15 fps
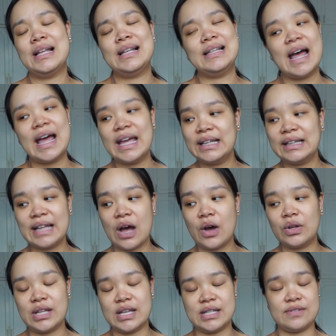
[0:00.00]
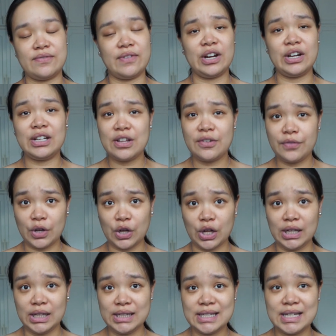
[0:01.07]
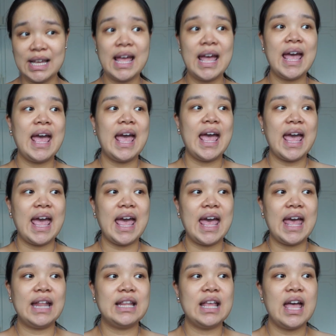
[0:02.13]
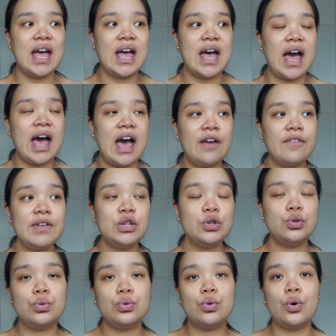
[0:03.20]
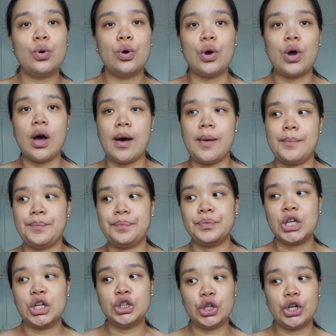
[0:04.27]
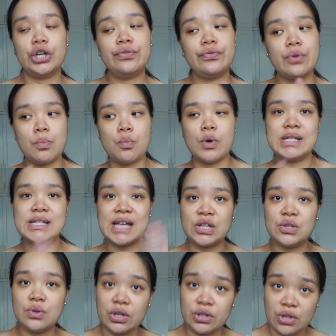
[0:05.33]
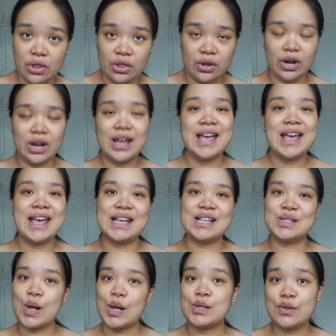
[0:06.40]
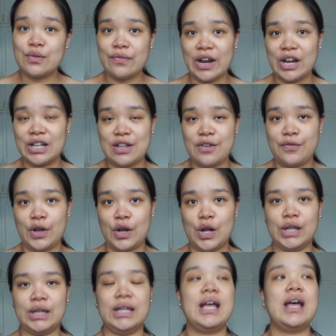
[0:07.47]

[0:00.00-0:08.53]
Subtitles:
lying down is very difficult, and having to turn from one side to another is also very difficult.